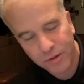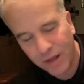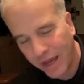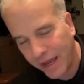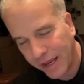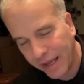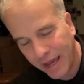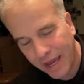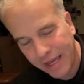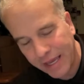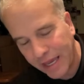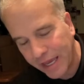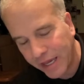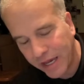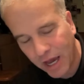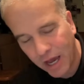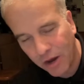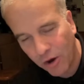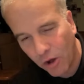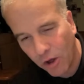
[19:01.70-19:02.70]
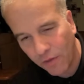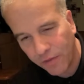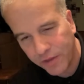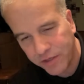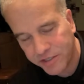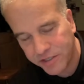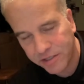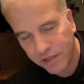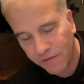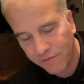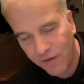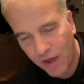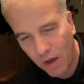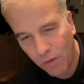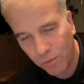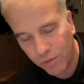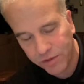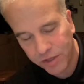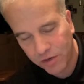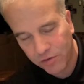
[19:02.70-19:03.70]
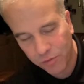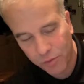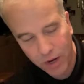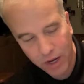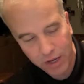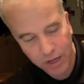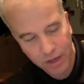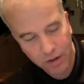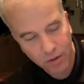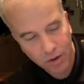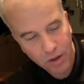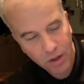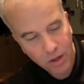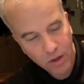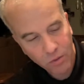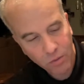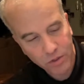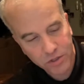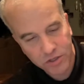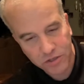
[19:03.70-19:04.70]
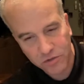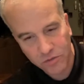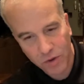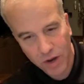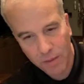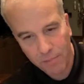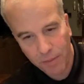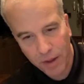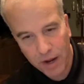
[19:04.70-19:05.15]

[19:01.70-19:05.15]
I can cut all this stuff out with the Cricut, which is great.